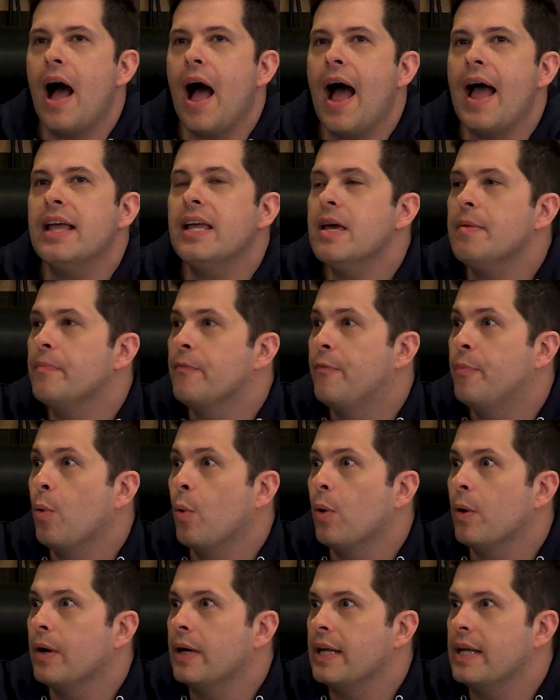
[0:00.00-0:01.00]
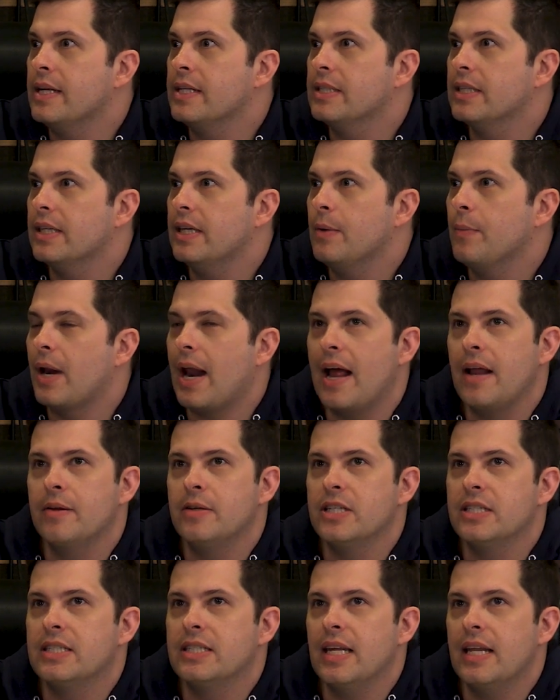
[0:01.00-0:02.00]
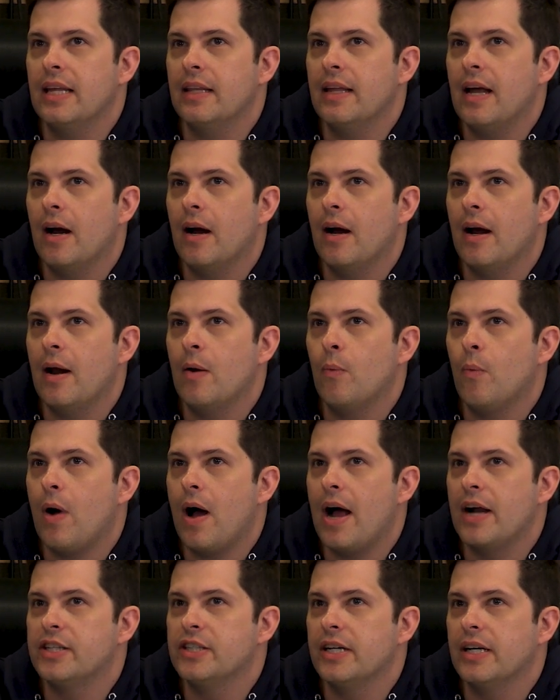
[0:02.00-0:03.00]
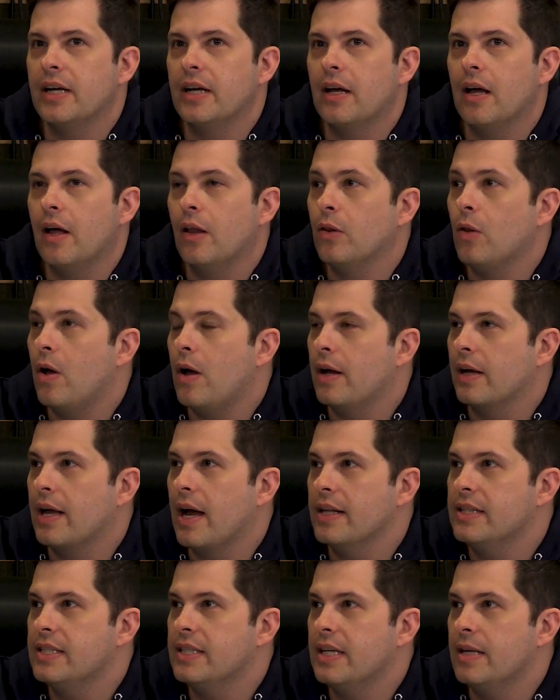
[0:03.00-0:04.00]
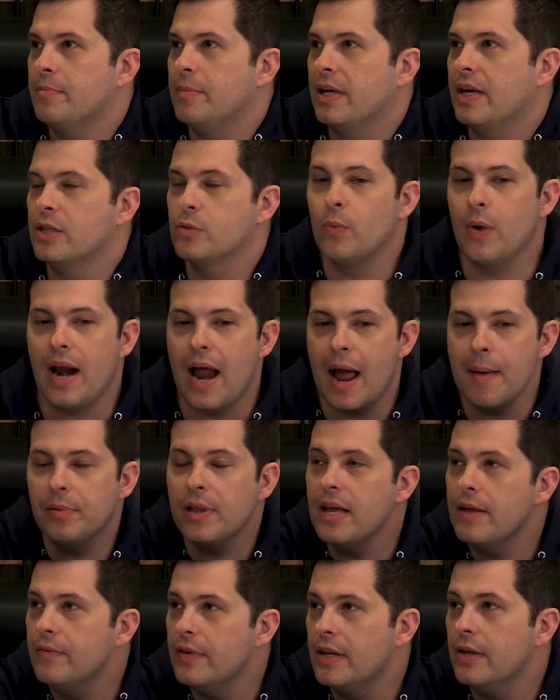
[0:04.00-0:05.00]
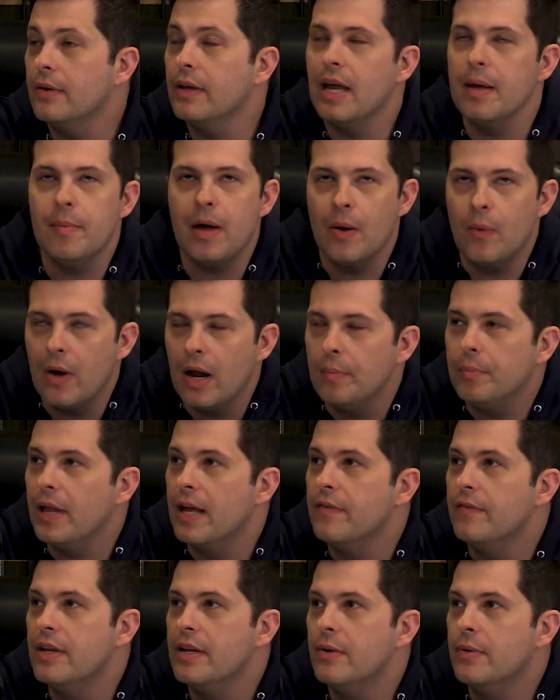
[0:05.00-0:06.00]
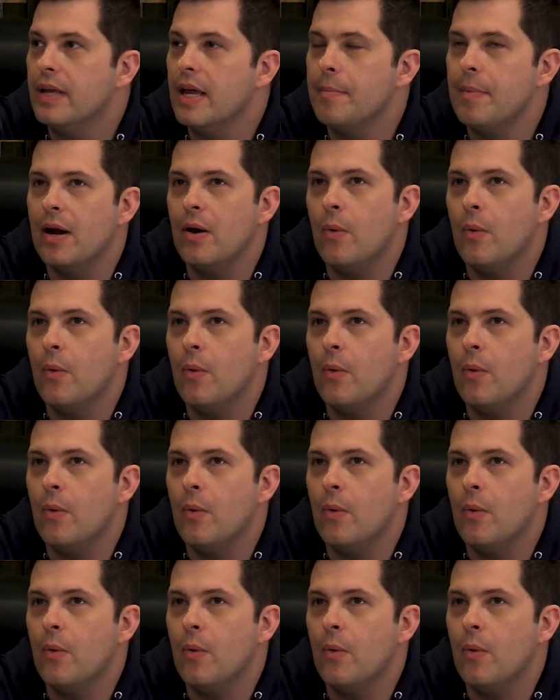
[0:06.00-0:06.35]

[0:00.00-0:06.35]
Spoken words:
I get bored easily when I'm just sitting there and watching a long cutscene, because when I play a video game, I want to play a video game.